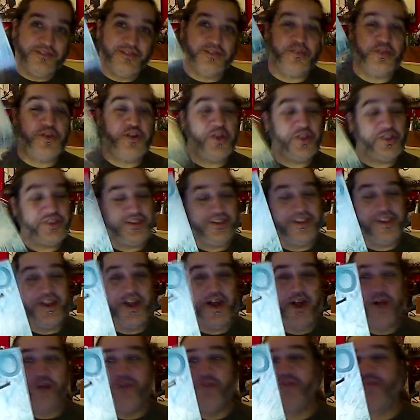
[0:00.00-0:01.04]
Good to
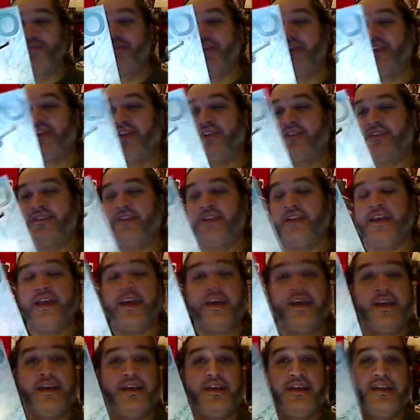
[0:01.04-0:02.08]
know, because
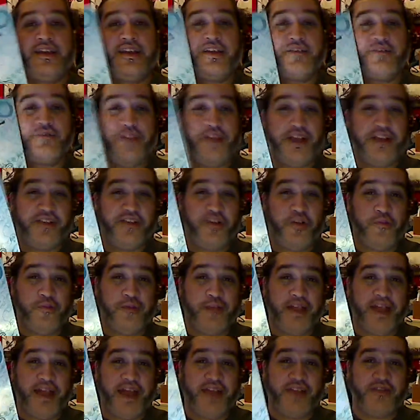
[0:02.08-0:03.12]
you guys saw
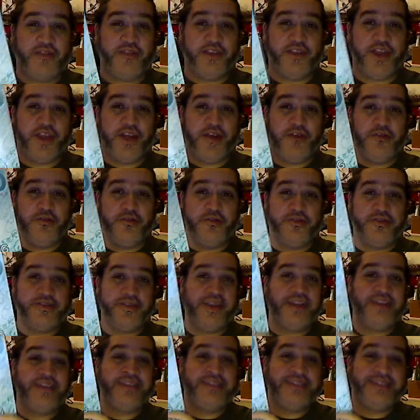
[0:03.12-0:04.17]
my last video, they
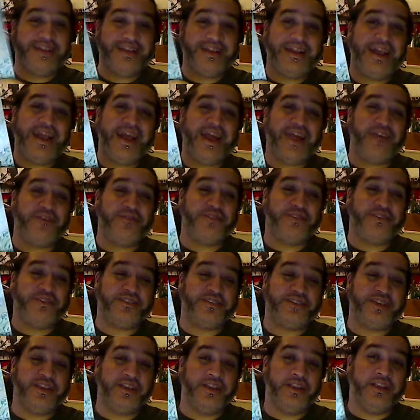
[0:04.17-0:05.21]
didn't have this
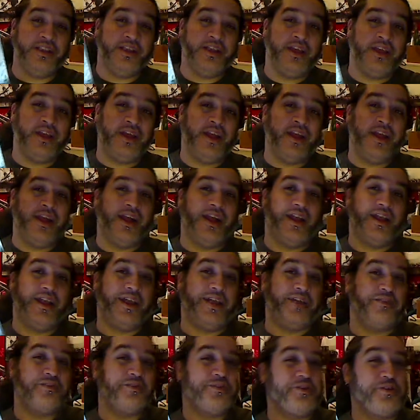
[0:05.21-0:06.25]
in. I
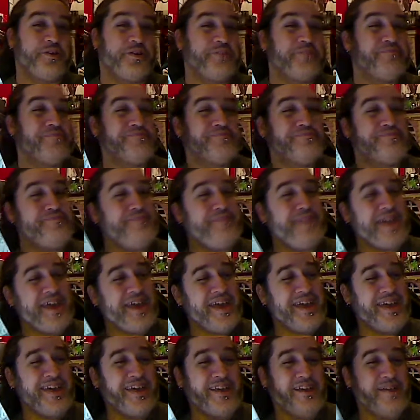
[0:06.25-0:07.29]
was sort of meh
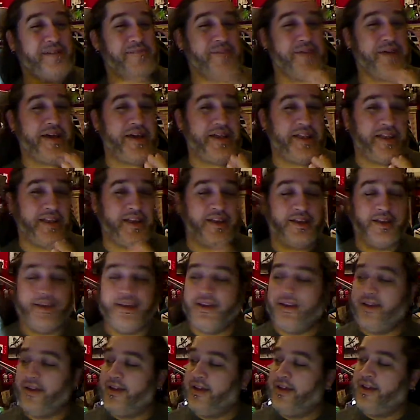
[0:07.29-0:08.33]
about it.
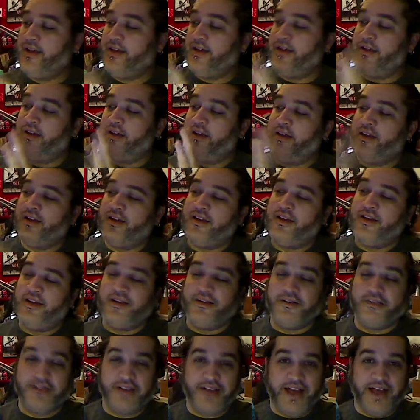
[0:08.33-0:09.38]

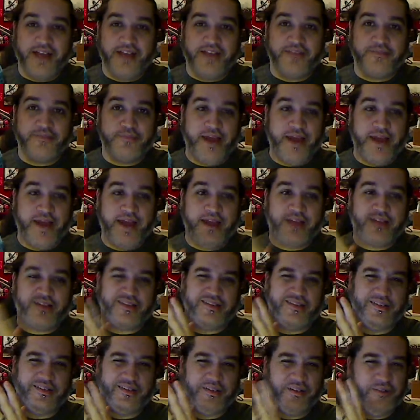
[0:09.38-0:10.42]
Glad it's back.
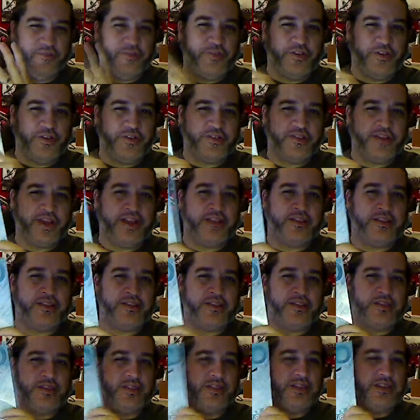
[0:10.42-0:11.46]
It feels like
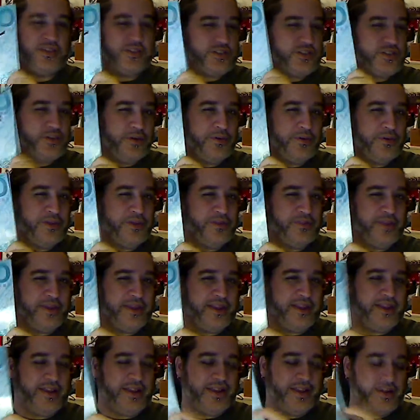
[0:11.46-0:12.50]
this should always be
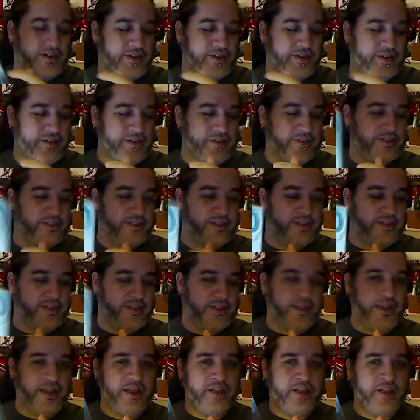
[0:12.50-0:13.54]
in there because
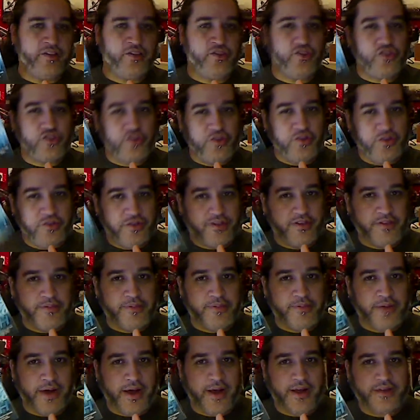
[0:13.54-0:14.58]
it suits the
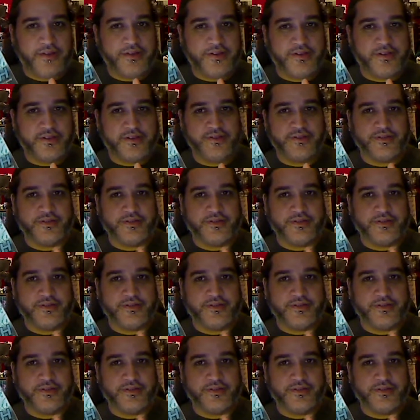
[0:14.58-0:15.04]
box.